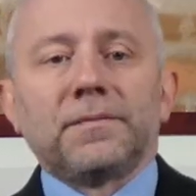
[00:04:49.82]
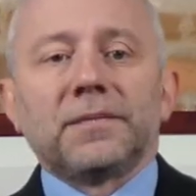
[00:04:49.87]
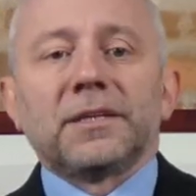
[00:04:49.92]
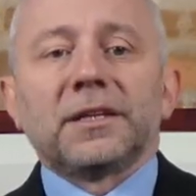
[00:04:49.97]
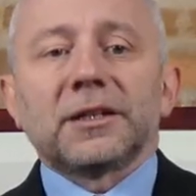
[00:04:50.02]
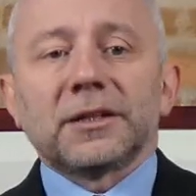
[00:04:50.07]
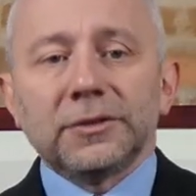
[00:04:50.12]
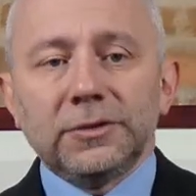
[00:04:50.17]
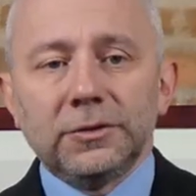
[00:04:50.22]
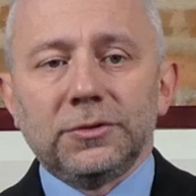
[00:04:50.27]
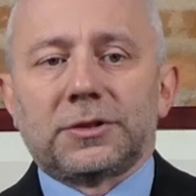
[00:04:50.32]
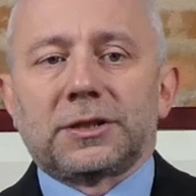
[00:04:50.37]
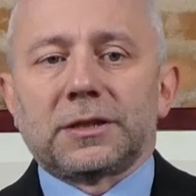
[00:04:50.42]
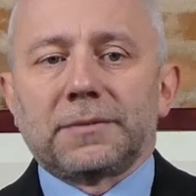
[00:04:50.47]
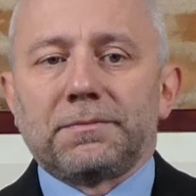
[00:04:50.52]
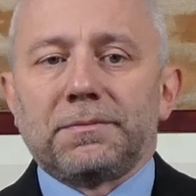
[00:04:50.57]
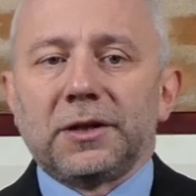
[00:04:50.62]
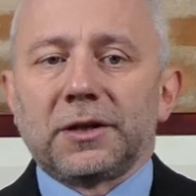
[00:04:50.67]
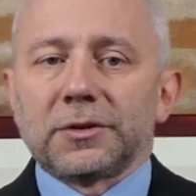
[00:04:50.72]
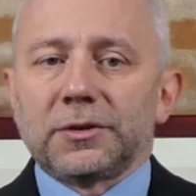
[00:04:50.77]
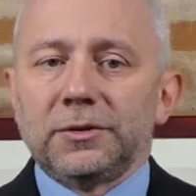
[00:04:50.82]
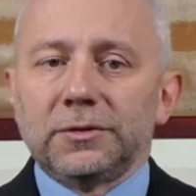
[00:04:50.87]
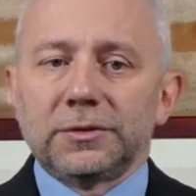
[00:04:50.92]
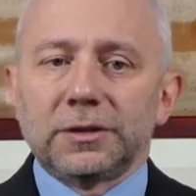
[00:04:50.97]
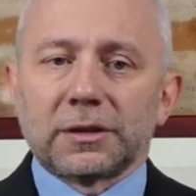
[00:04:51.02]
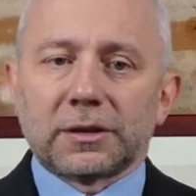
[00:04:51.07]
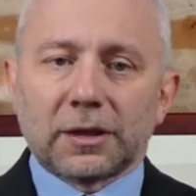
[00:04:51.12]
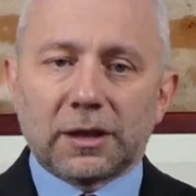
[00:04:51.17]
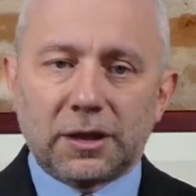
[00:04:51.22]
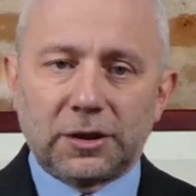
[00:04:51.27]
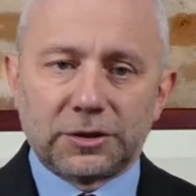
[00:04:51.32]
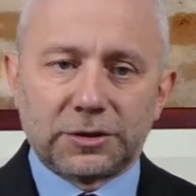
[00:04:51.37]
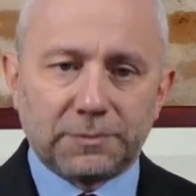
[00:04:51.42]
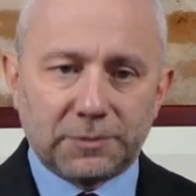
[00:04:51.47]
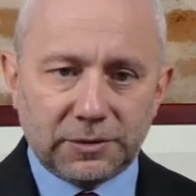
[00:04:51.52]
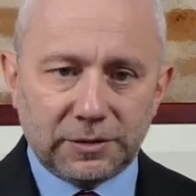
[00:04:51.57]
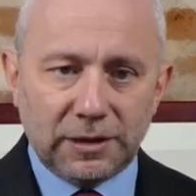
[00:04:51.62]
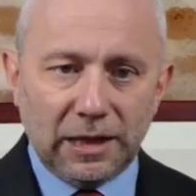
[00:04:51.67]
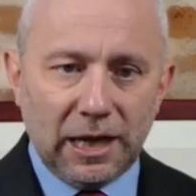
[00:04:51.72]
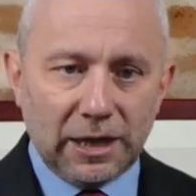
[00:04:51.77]
by reducing per unit cost
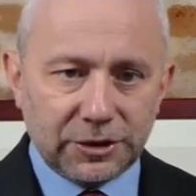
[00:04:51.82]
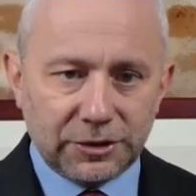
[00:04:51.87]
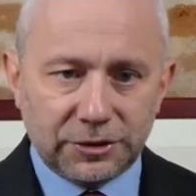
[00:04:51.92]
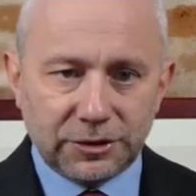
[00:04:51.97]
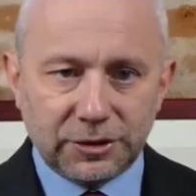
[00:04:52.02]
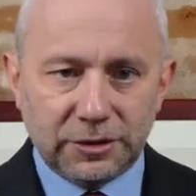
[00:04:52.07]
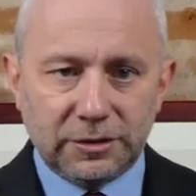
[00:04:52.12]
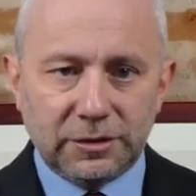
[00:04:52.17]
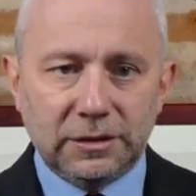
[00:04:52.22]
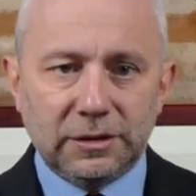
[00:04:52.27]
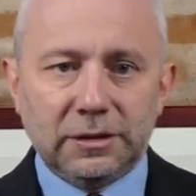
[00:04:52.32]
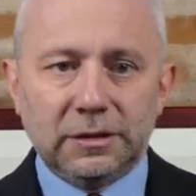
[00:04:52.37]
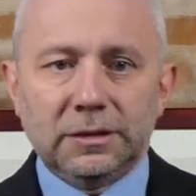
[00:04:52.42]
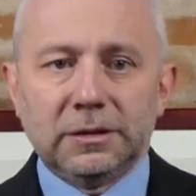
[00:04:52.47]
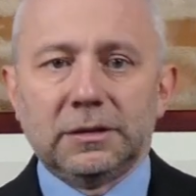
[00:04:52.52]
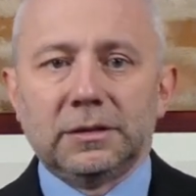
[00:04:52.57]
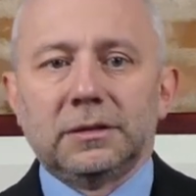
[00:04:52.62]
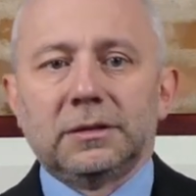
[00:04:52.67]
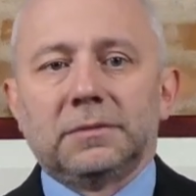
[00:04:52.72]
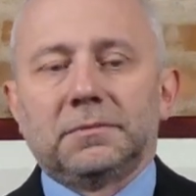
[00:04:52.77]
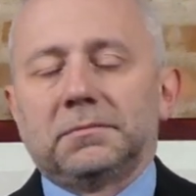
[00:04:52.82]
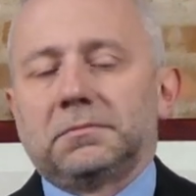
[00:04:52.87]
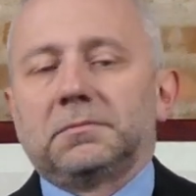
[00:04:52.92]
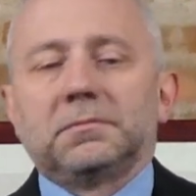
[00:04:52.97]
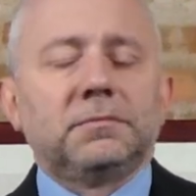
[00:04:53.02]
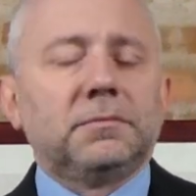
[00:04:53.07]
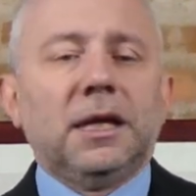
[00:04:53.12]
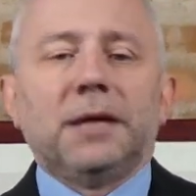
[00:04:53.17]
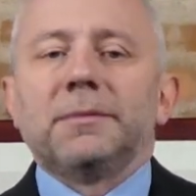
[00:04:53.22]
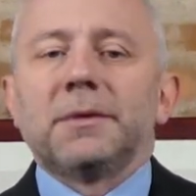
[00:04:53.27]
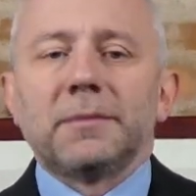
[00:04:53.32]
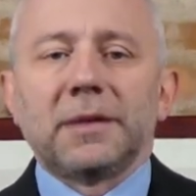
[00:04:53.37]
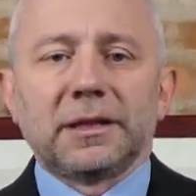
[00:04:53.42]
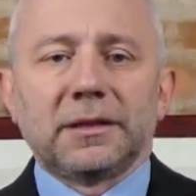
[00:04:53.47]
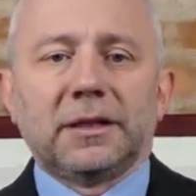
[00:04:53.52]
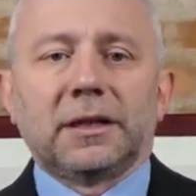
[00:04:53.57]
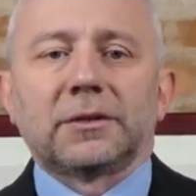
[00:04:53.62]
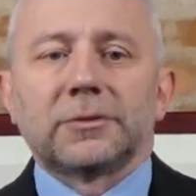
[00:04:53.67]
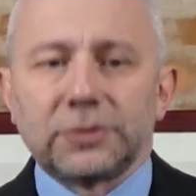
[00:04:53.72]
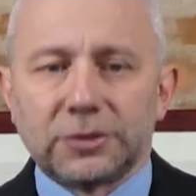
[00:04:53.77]
production, maybe by
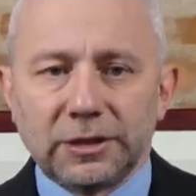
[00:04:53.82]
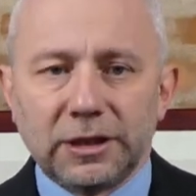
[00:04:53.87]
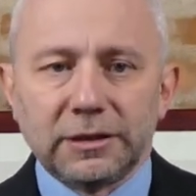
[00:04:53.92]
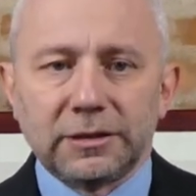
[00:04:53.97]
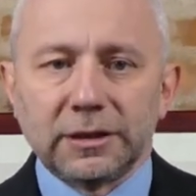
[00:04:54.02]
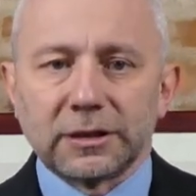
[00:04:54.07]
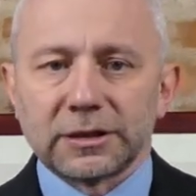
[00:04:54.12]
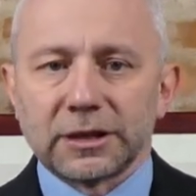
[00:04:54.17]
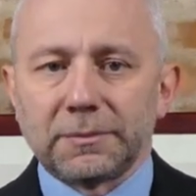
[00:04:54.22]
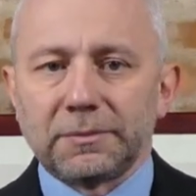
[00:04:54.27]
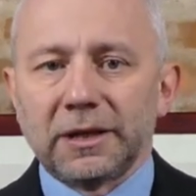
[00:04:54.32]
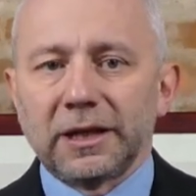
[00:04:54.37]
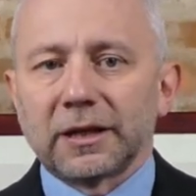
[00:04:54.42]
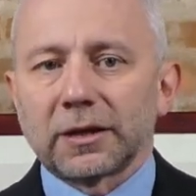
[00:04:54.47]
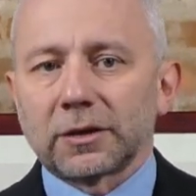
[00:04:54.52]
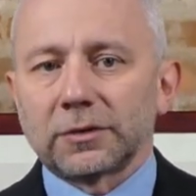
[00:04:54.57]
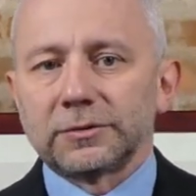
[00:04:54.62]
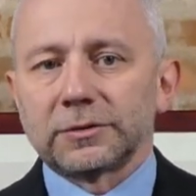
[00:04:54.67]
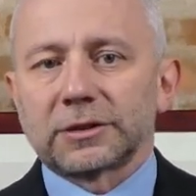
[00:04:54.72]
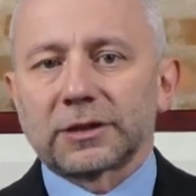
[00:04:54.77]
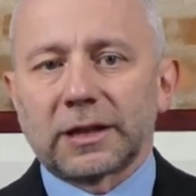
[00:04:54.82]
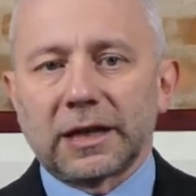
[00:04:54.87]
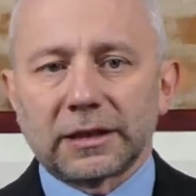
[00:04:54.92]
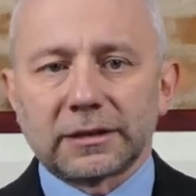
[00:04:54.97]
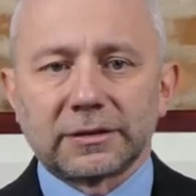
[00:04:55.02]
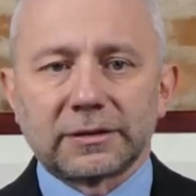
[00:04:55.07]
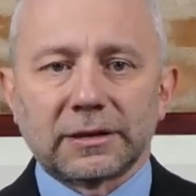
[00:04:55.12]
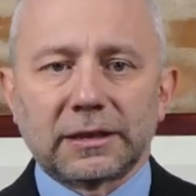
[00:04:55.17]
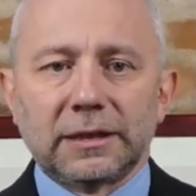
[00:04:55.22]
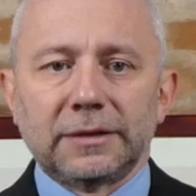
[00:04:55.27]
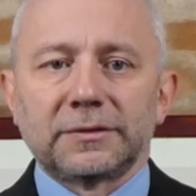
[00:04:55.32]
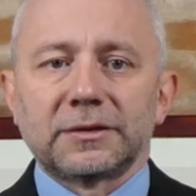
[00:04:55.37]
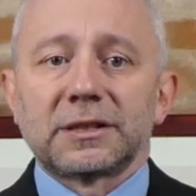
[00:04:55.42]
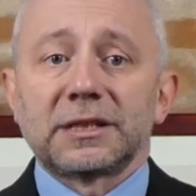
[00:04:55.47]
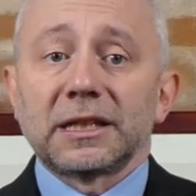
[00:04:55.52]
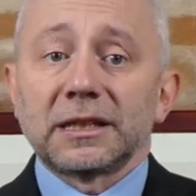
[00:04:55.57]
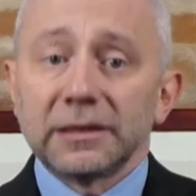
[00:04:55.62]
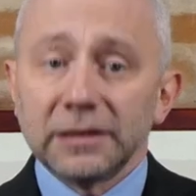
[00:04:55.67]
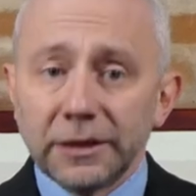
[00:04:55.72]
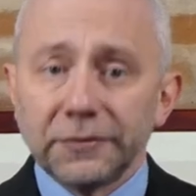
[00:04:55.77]
negotiating supplier contracts, can
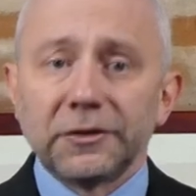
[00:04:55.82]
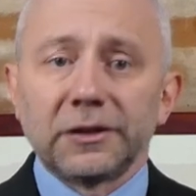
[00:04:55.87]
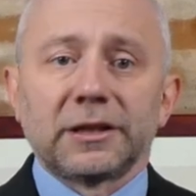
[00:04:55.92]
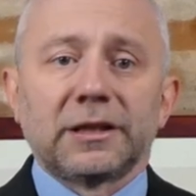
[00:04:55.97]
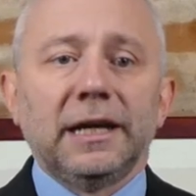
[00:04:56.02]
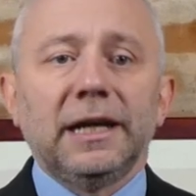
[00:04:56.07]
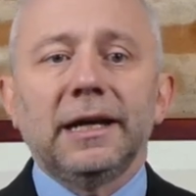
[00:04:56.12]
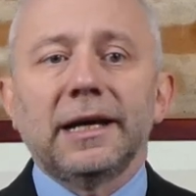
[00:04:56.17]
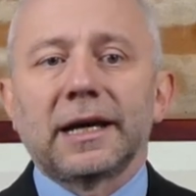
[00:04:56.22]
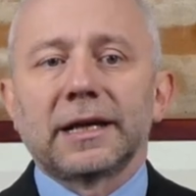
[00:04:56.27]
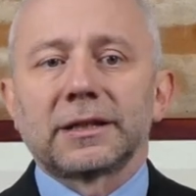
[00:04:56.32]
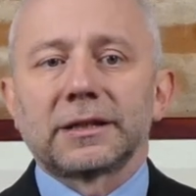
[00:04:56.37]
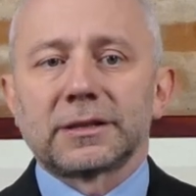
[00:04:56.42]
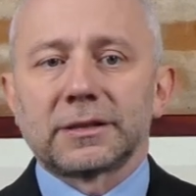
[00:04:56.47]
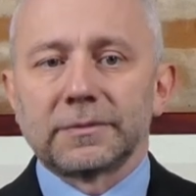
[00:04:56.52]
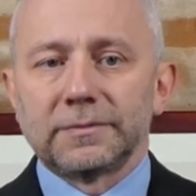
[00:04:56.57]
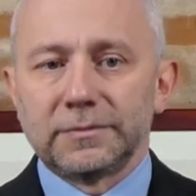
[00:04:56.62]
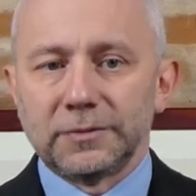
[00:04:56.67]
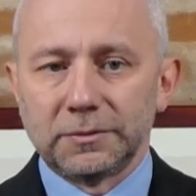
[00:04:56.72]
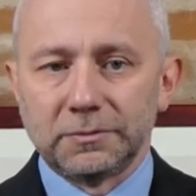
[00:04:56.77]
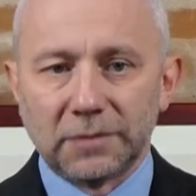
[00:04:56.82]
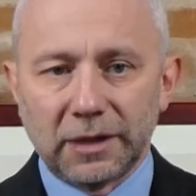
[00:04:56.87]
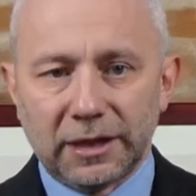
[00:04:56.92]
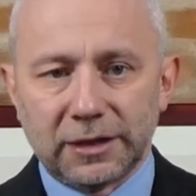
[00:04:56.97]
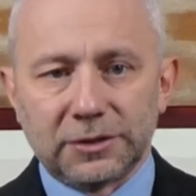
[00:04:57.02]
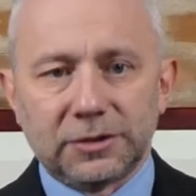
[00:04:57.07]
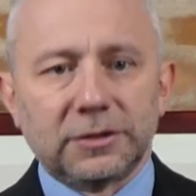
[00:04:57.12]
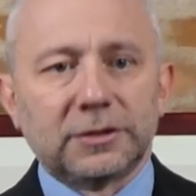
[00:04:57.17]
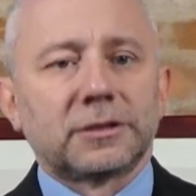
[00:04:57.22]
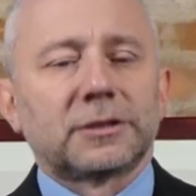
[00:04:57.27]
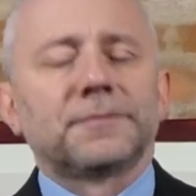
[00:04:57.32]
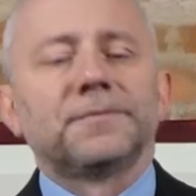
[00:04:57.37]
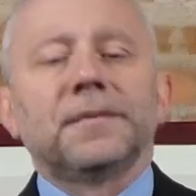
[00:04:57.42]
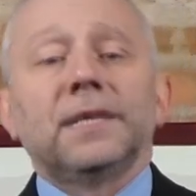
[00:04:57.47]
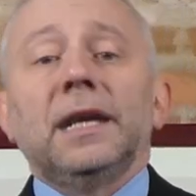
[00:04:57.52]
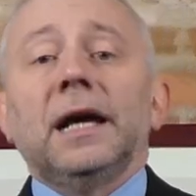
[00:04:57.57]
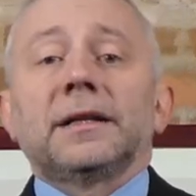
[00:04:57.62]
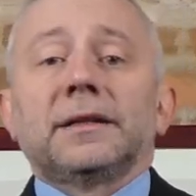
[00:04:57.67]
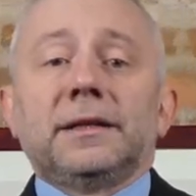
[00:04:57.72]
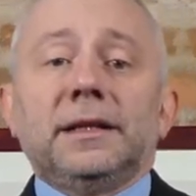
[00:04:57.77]
significantly enhance the margins. And